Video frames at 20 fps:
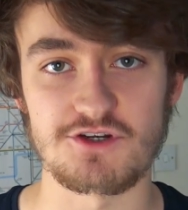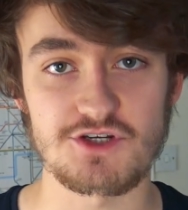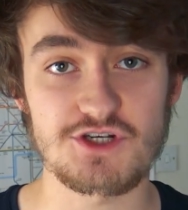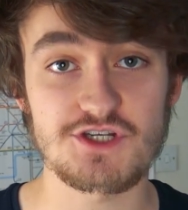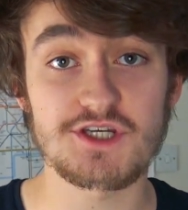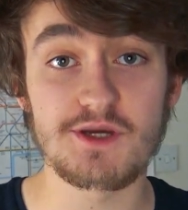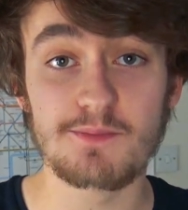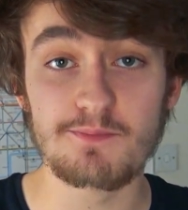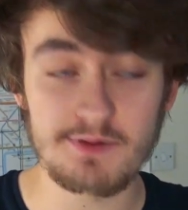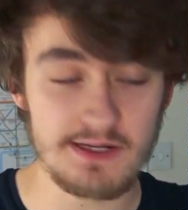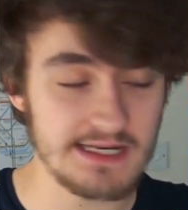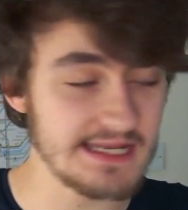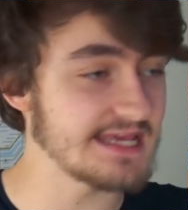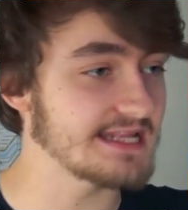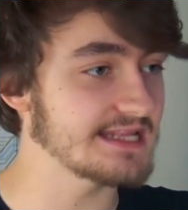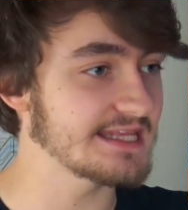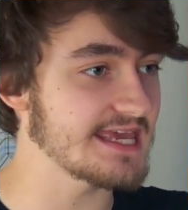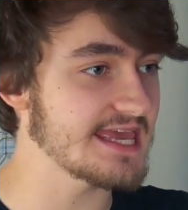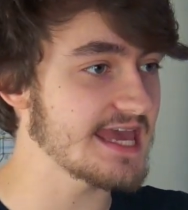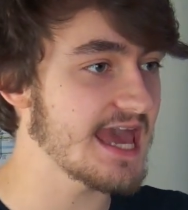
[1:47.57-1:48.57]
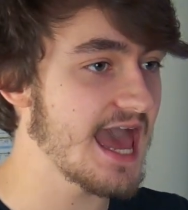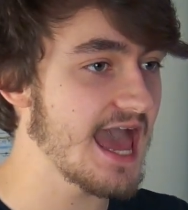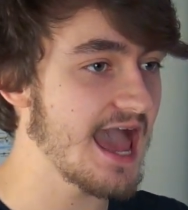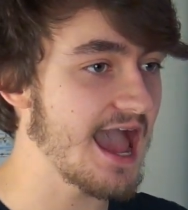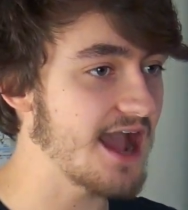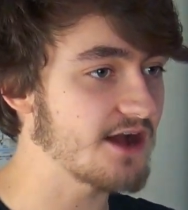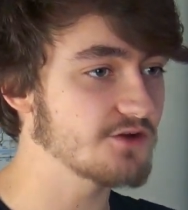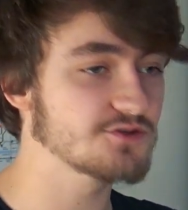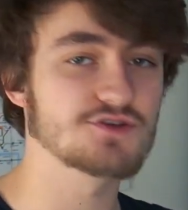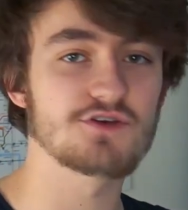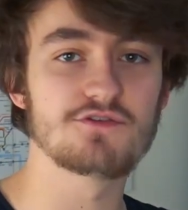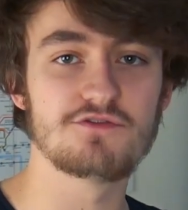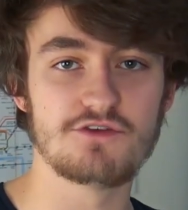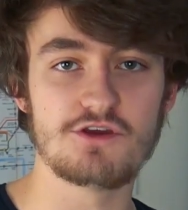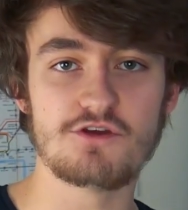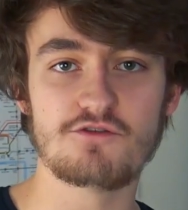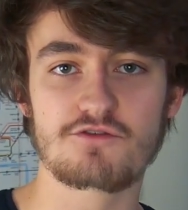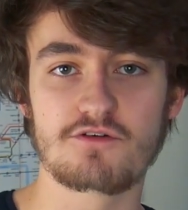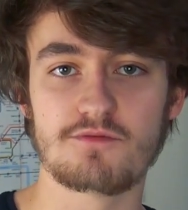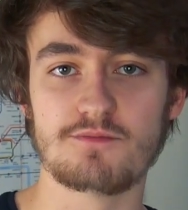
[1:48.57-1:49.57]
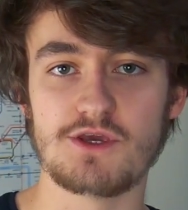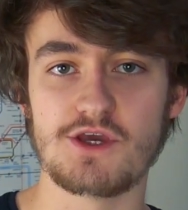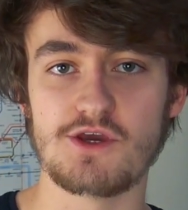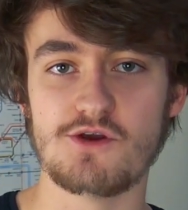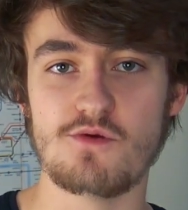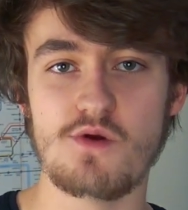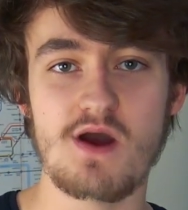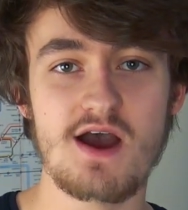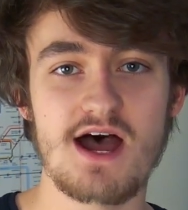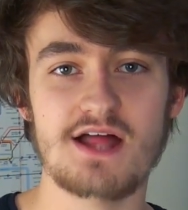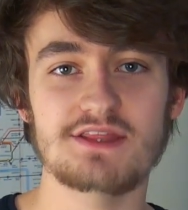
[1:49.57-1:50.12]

just completely out of view from you,